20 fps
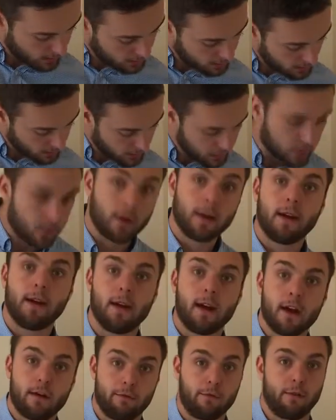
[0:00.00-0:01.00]
And we do
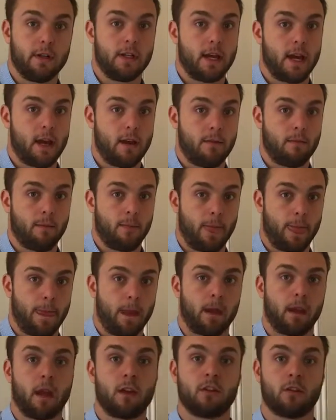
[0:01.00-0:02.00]
it every day.
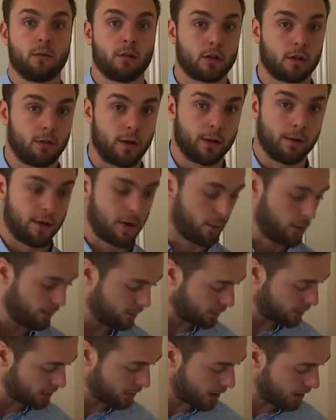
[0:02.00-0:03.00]
Okay, so I'm just going to run through that one
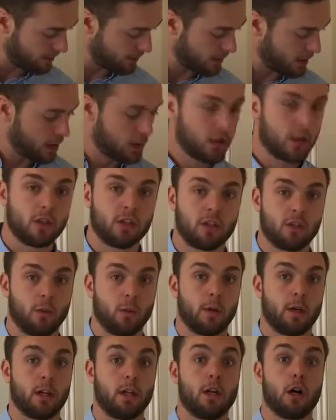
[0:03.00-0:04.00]
more time. So
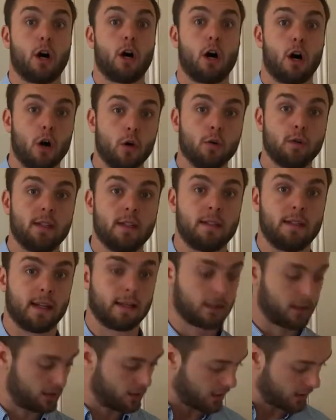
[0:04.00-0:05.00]
we're going to hold this
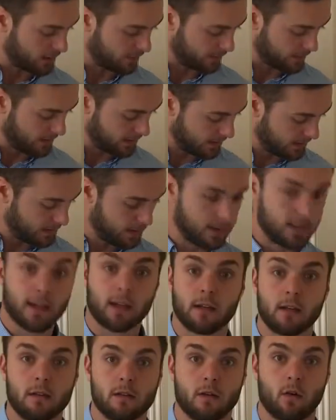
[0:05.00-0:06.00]
exercise for 60
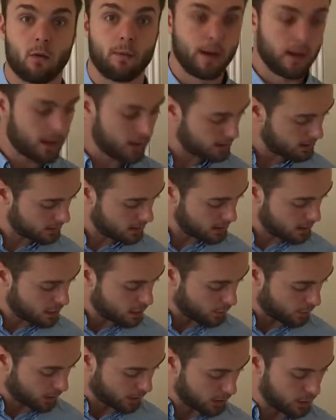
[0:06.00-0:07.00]
seconds, so a minute.
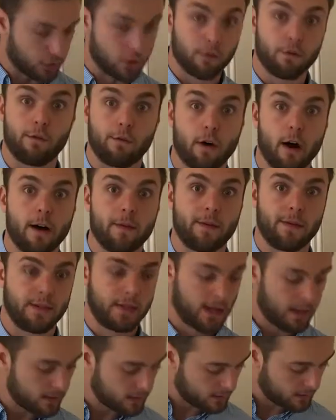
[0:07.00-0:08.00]
We're going to do 5
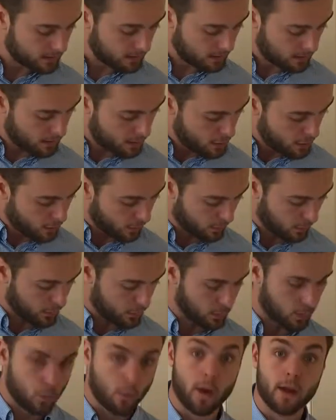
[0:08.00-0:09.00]
sets. We're going to
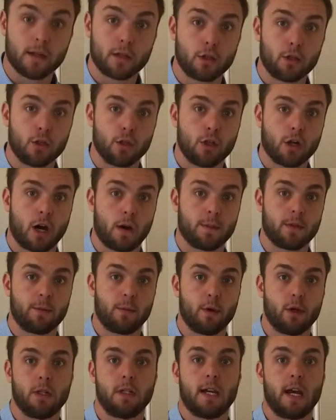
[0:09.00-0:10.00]
do it 1 to 2 times
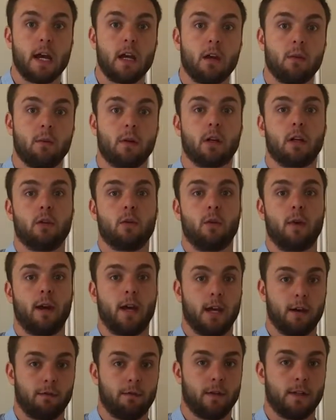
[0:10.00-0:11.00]
per day, and we're going to do
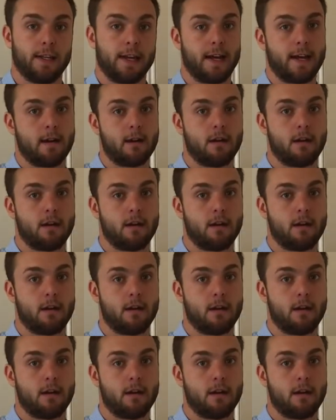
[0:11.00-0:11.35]
it every day.